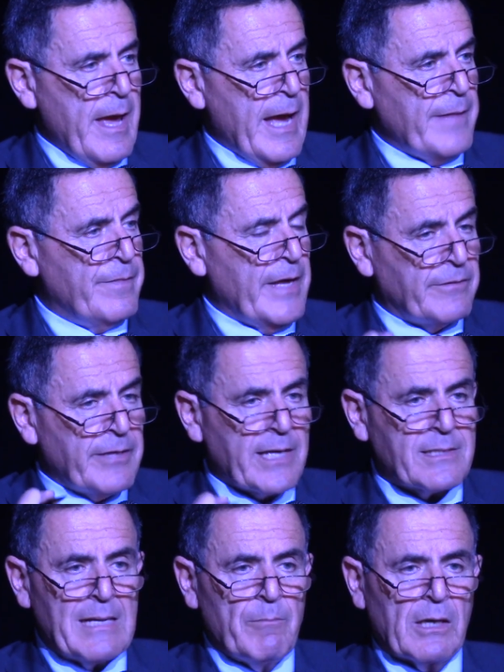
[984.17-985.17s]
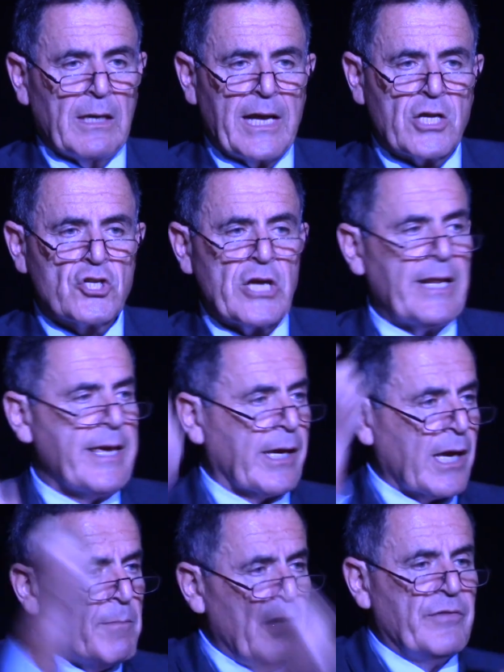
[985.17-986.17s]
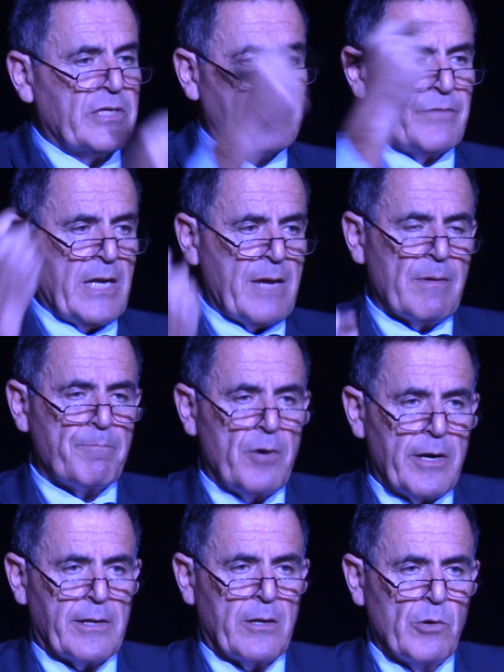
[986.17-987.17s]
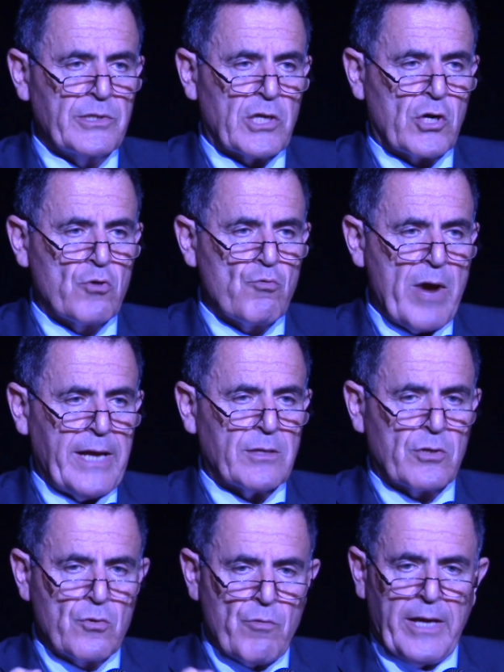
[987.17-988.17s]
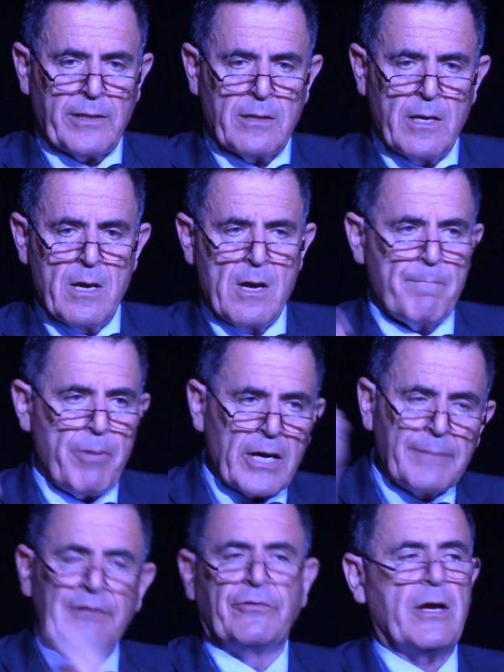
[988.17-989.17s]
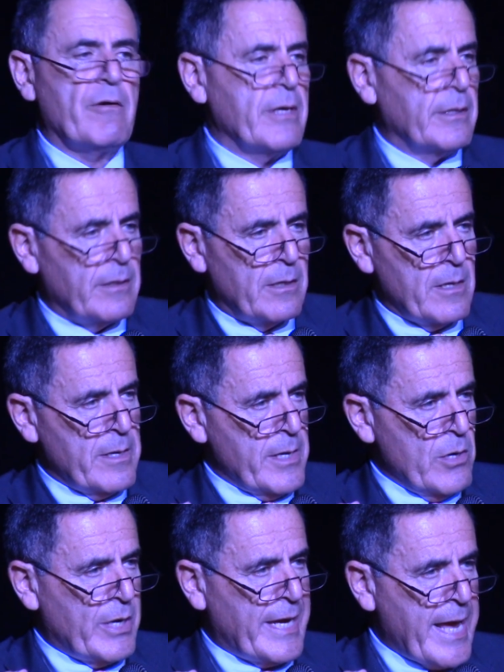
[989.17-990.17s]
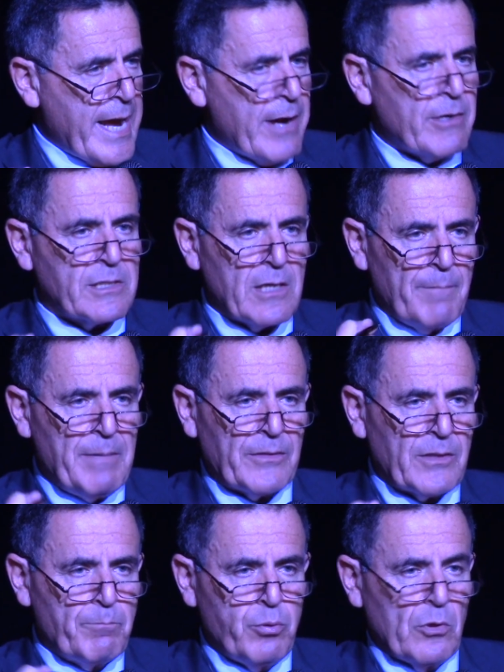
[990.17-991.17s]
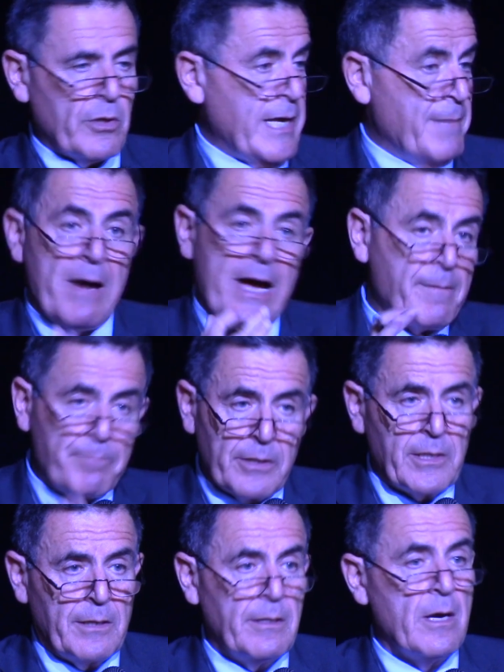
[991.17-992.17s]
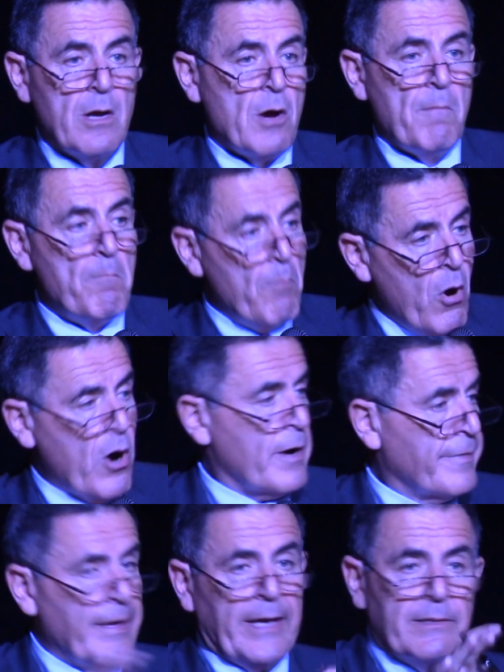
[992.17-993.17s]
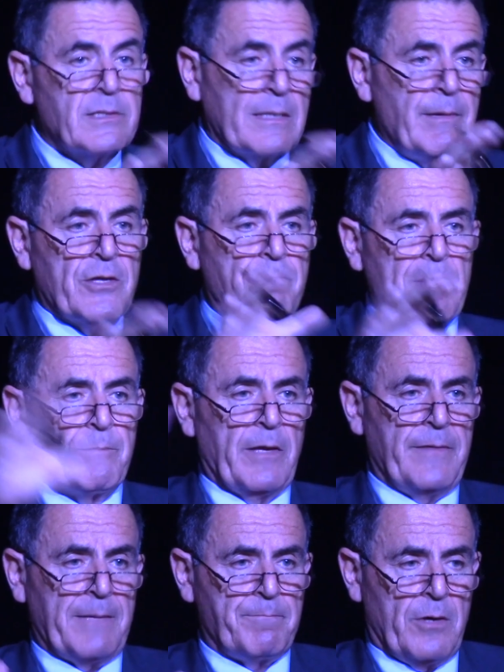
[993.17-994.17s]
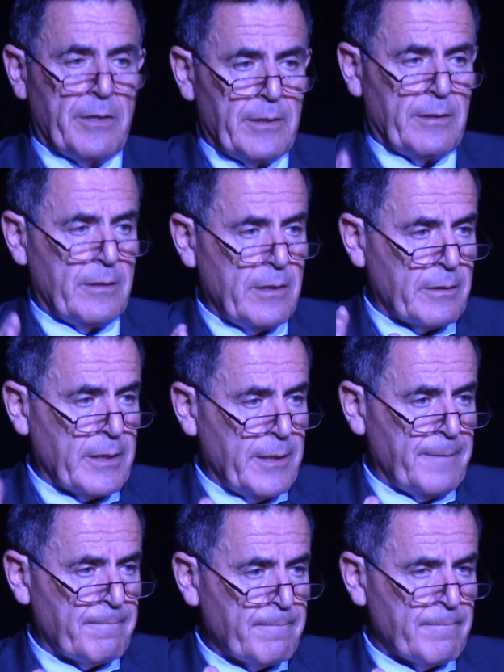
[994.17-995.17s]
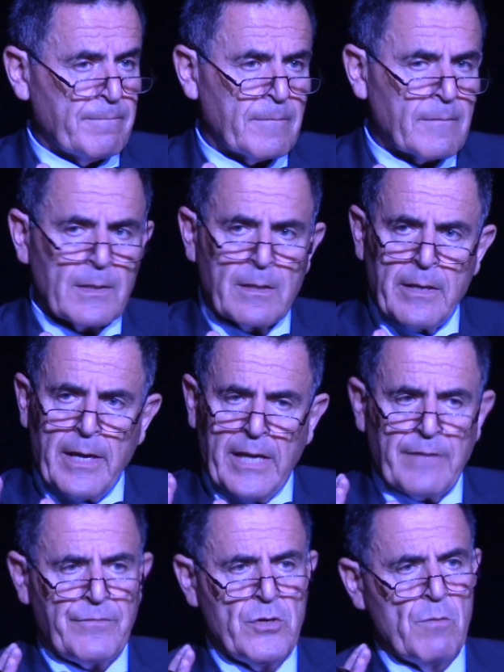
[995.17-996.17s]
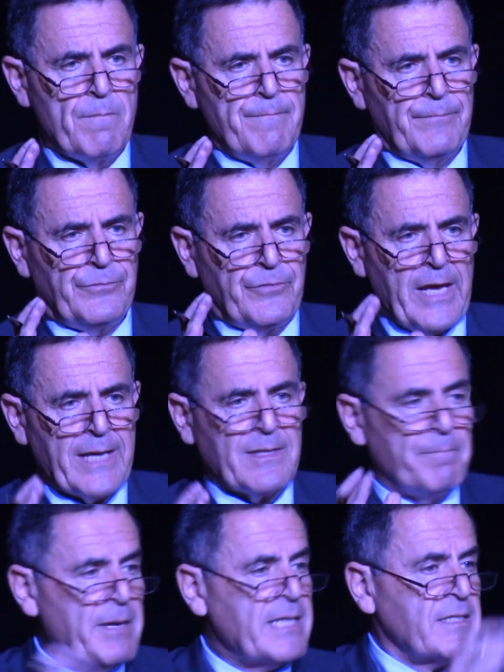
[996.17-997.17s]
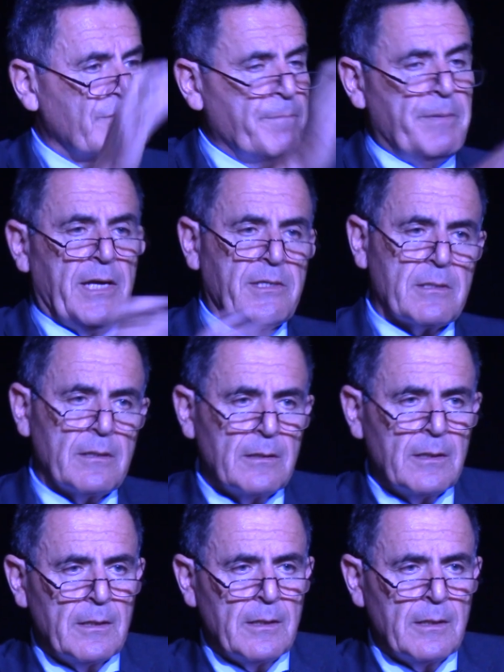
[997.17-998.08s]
and they take someone like Shelley Ychimovitz of the Labour Party, who is a great, great parliamentarian, who cares about the poor, in my opinion, more than some other people in that party, okay? And if you take the best of the best,